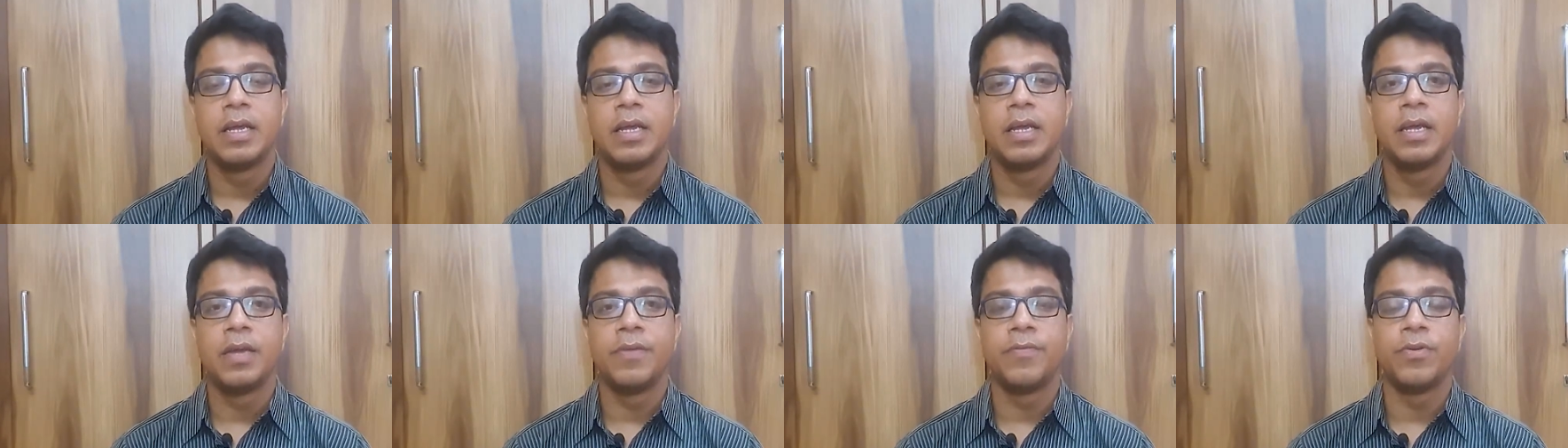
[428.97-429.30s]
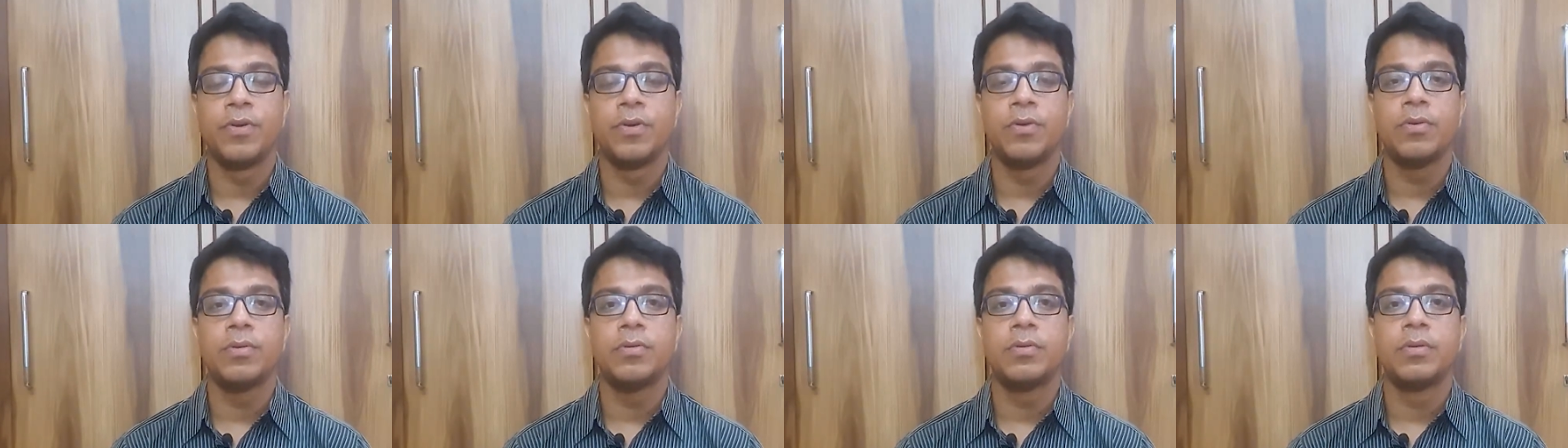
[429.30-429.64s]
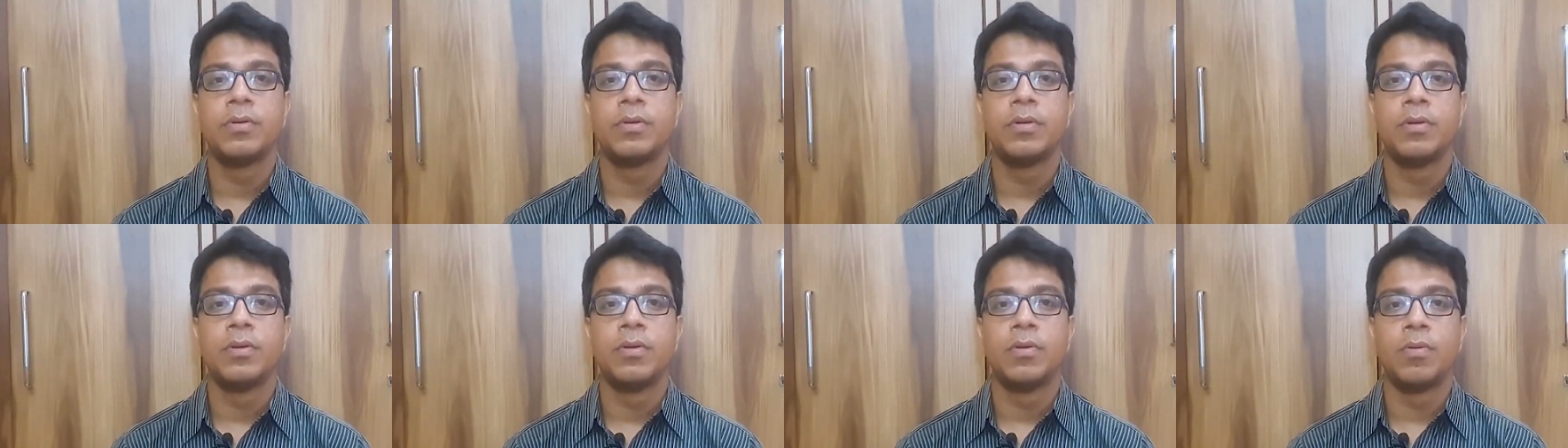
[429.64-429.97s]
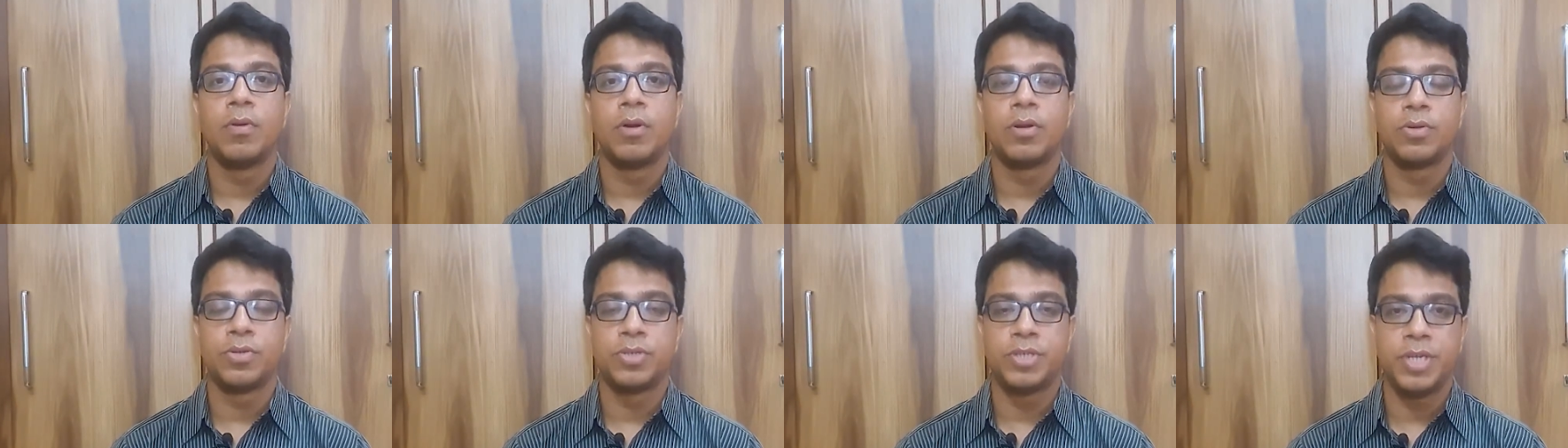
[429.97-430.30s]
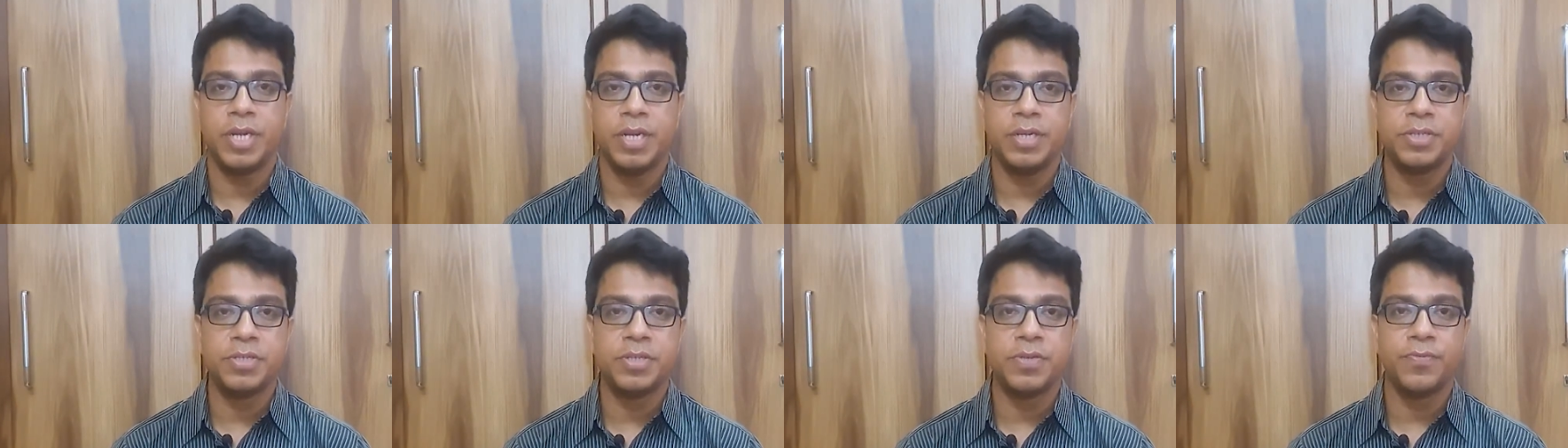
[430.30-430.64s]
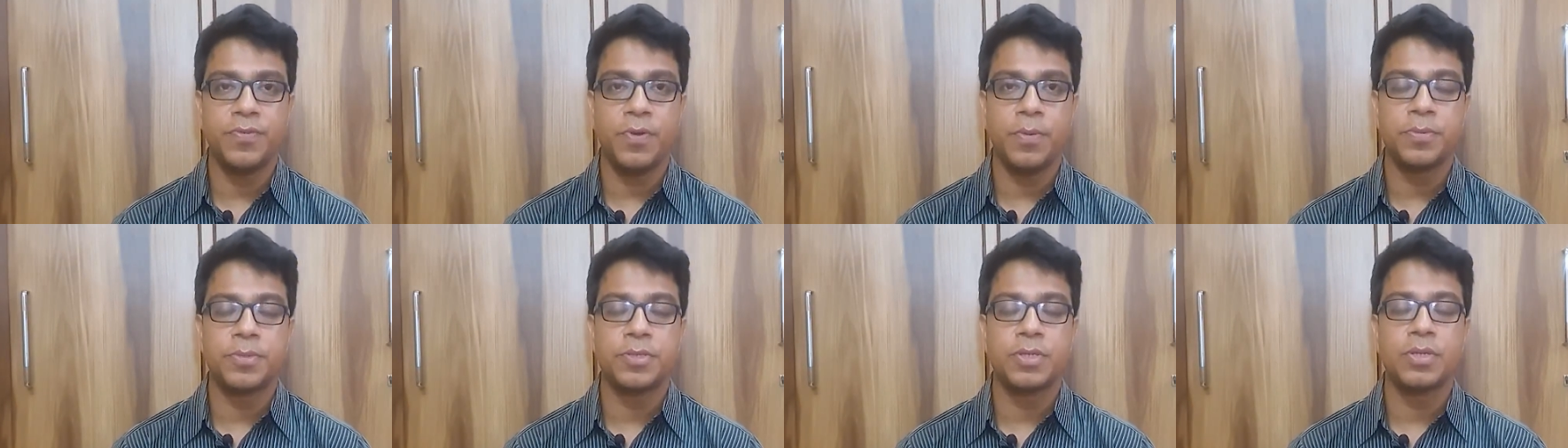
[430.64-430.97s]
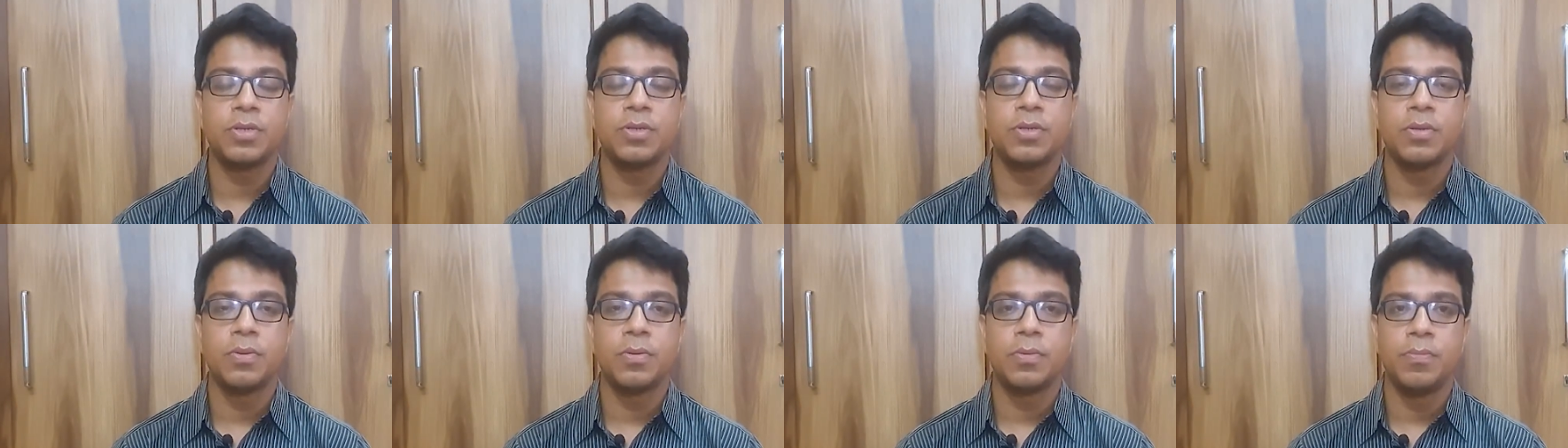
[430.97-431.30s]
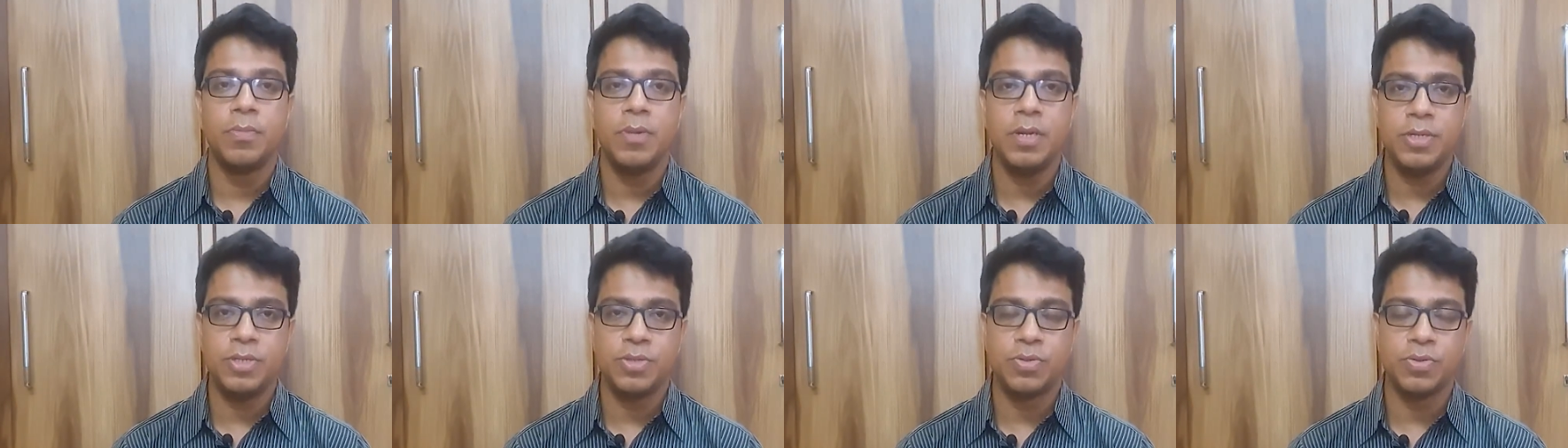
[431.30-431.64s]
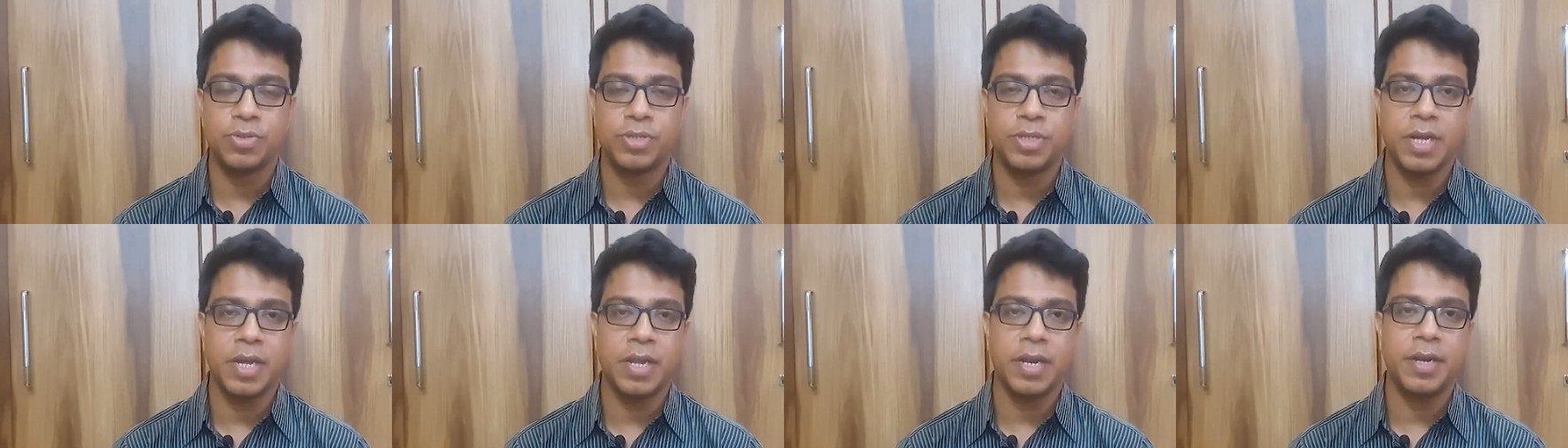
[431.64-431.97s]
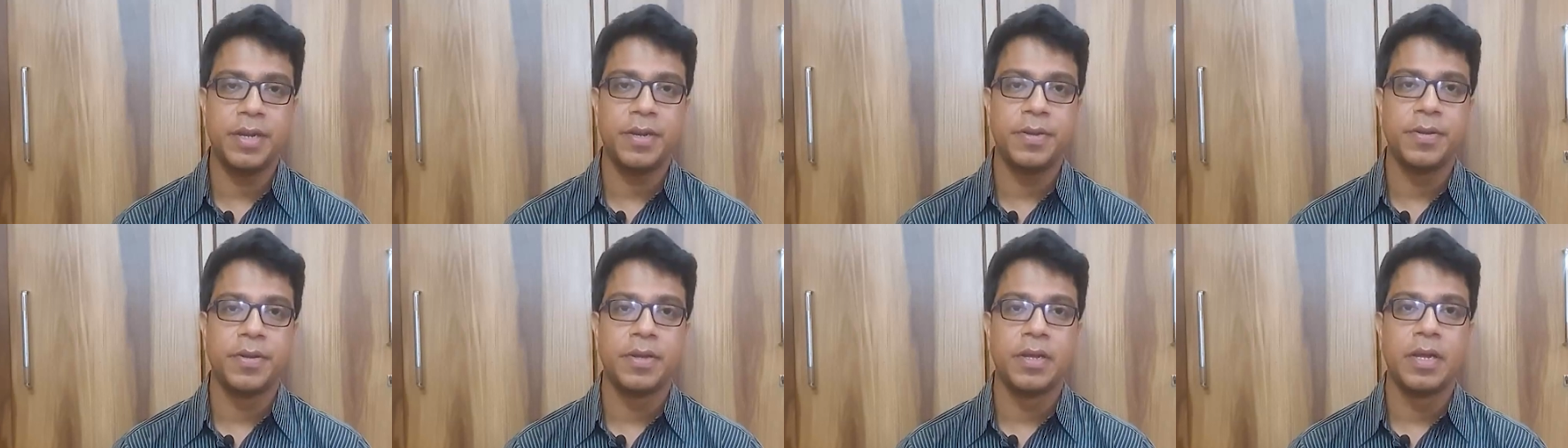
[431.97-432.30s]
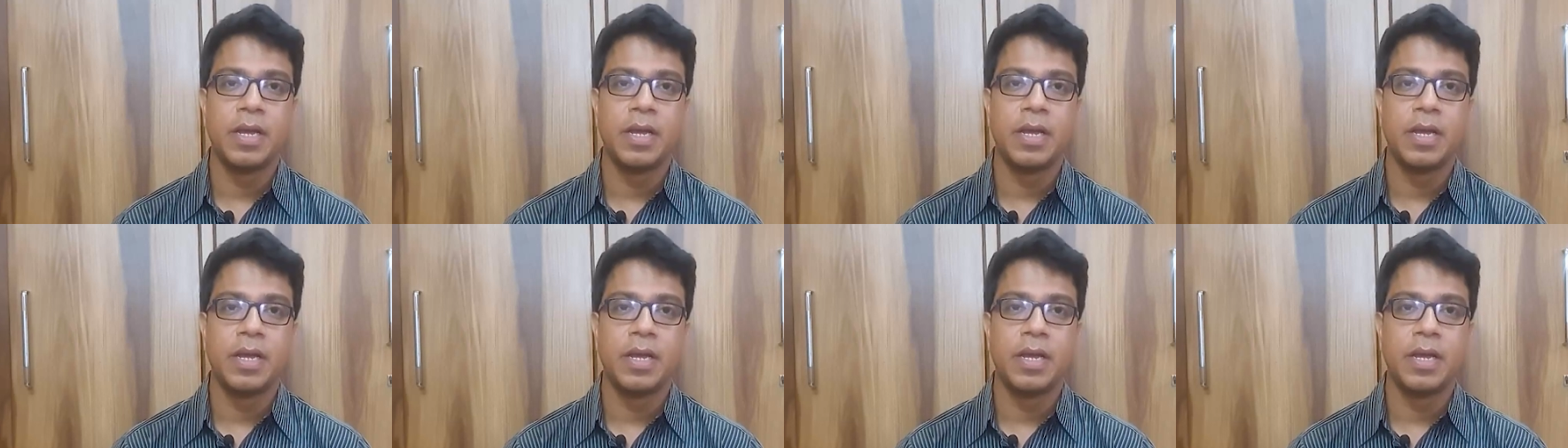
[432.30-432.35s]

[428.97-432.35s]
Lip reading: If you want to share this information, please do share it.